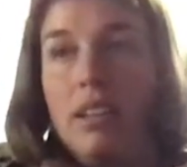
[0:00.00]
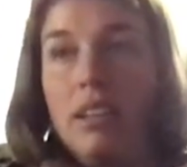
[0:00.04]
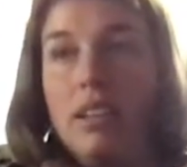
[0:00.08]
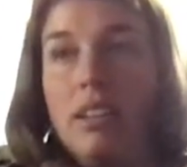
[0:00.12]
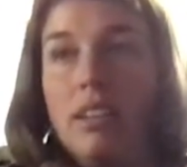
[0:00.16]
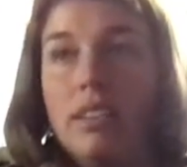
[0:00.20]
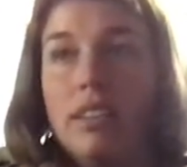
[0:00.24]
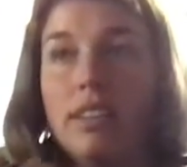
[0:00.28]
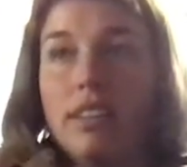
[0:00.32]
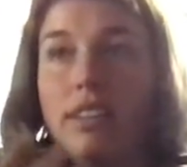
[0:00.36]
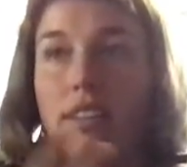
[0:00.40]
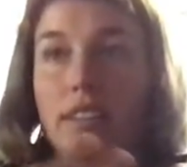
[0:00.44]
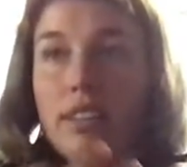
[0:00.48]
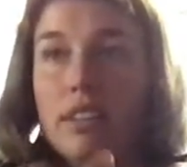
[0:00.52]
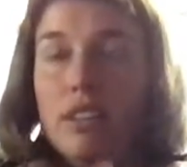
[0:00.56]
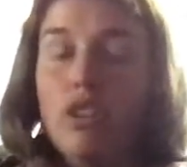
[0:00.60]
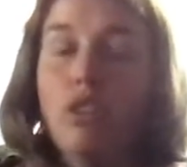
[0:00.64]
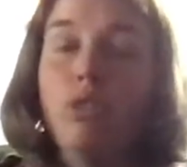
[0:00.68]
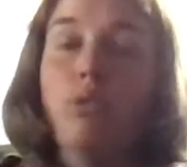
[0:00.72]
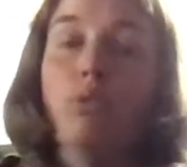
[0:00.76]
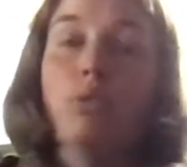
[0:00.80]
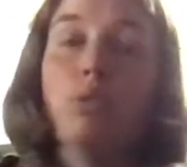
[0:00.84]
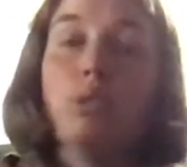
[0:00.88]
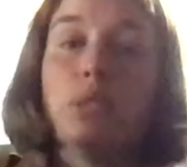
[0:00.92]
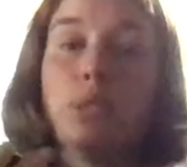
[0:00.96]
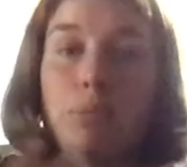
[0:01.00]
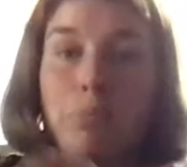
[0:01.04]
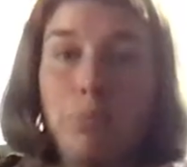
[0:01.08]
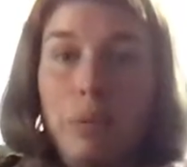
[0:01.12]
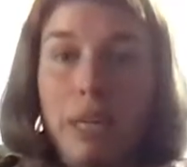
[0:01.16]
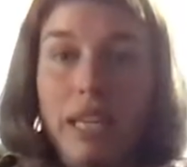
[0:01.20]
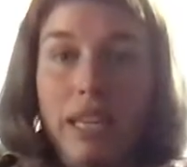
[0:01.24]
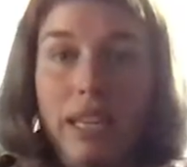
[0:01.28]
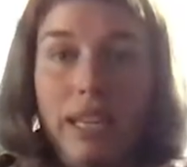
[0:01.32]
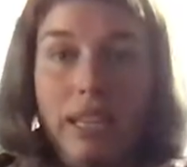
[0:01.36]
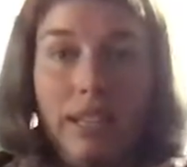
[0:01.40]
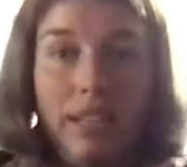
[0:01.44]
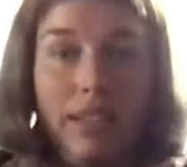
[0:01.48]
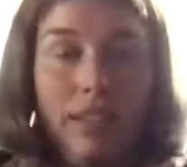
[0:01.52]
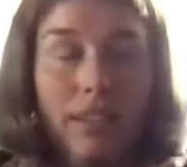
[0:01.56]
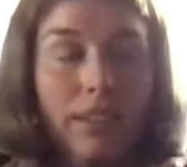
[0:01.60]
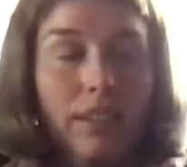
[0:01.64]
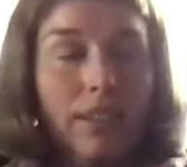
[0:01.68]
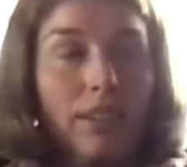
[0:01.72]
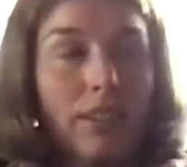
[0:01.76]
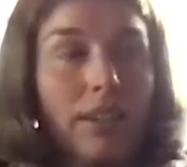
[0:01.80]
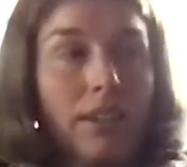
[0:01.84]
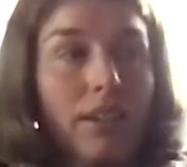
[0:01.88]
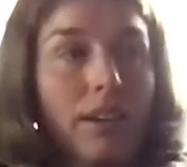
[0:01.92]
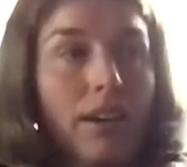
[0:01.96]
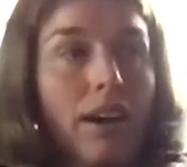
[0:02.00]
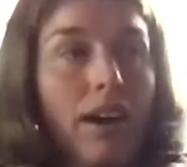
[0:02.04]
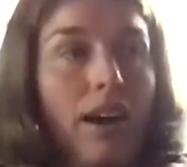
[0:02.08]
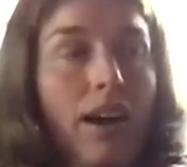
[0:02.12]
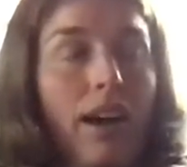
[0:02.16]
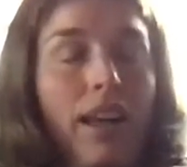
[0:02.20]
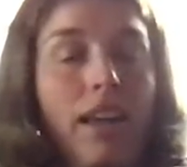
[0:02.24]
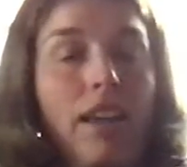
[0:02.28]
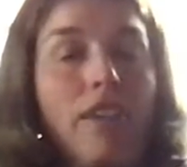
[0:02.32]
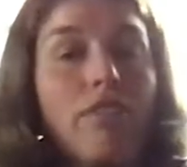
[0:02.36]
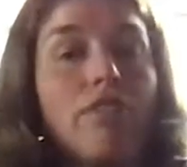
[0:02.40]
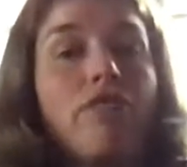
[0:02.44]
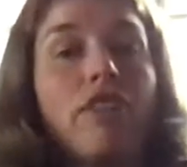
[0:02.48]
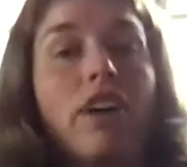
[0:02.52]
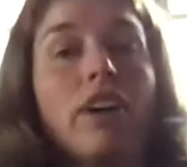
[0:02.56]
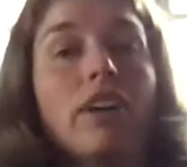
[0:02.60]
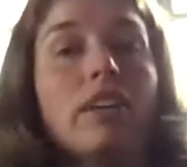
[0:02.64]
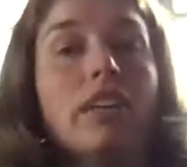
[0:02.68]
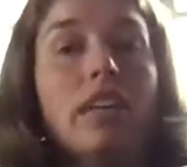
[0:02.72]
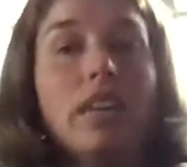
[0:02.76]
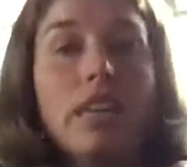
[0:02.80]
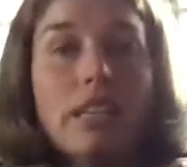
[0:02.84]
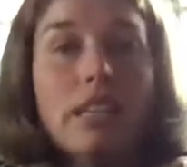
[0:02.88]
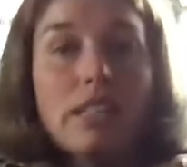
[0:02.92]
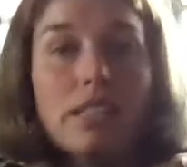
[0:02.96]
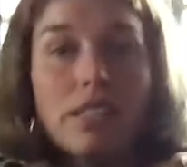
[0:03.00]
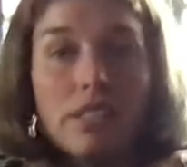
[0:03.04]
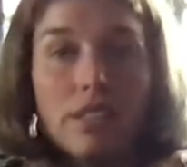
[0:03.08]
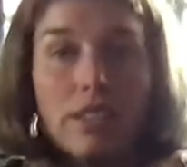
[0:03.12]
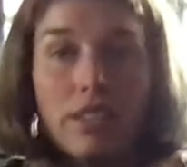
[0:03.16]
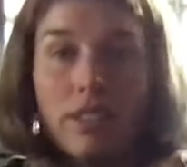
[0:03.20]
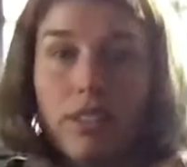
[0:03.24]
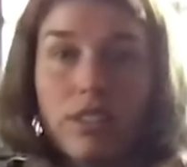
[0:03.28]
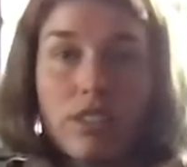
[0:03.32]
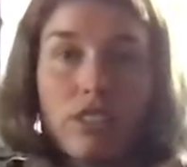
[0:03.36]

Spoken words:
the new speed, and it felt easier.